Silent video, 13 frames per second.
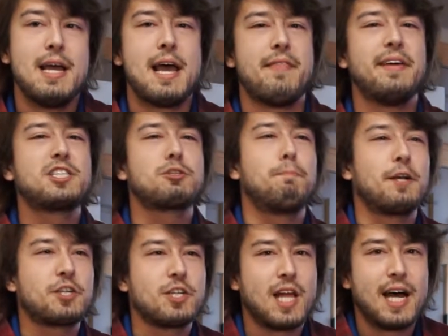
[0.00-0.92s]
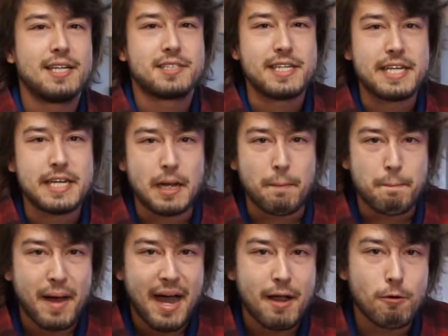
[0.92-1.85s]
And they specialize in eating
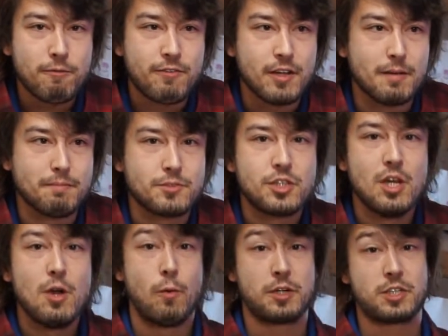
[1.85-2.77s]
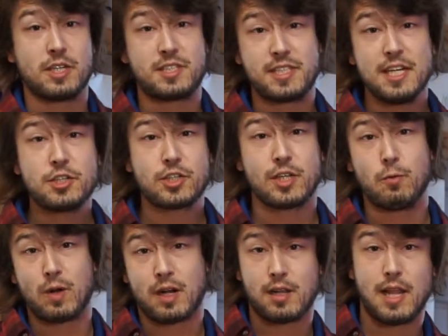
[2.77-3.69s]
biofilms, which are essentially
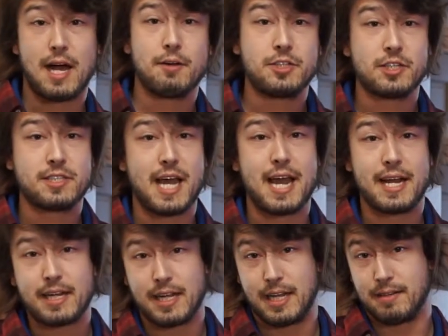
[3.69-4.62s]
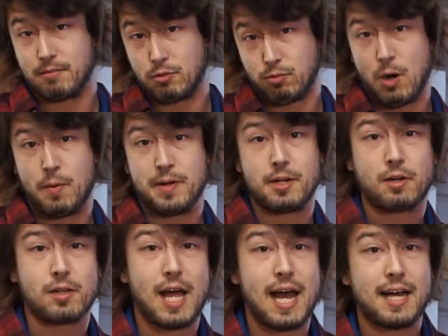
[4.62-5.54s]
what cloud your tank and grow on your
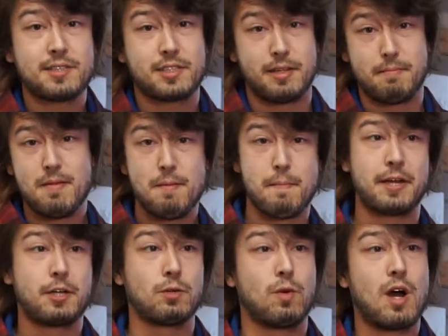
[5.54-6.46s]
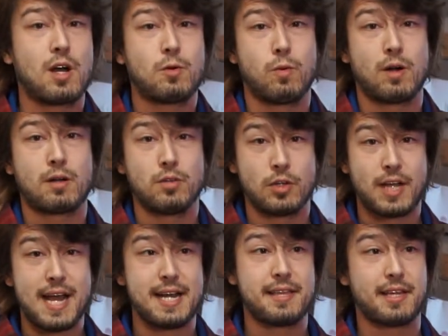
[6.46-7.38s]
glass and make your walkwork look
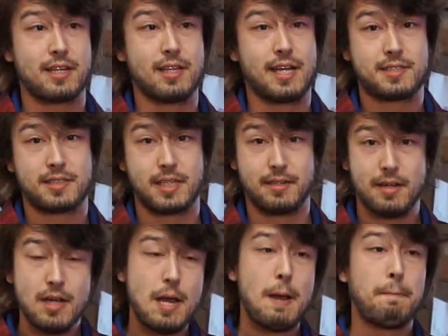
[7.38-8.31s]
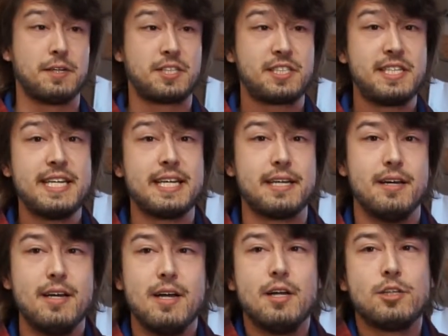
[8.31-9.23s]
anything less than pristine.
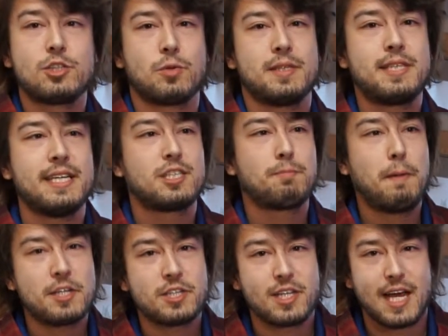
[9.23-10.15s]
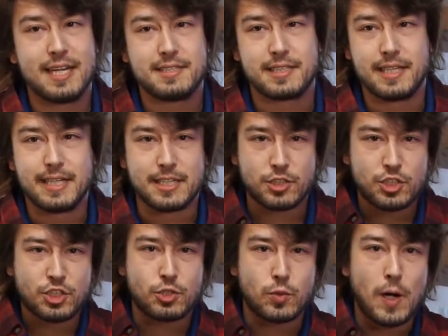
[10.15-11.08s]
So what they specialize in is
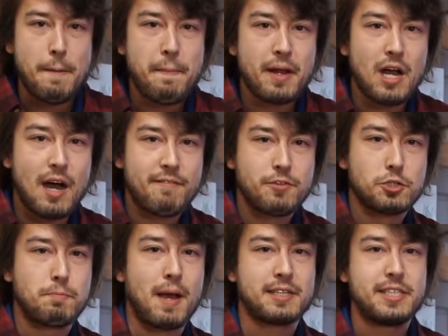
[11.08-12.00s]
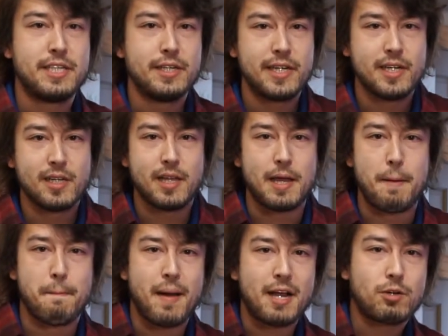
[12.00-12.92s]
scraping off those bacterial
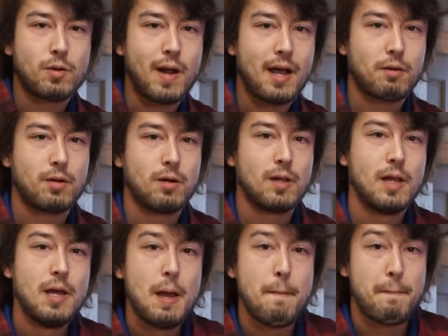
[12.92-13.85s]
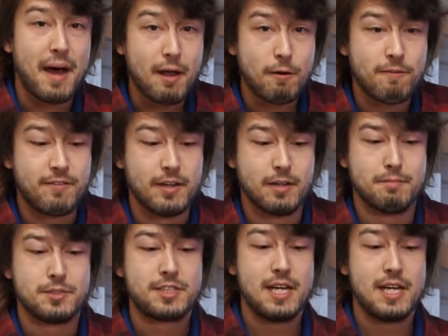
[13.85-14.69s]
and microalgal biofilms.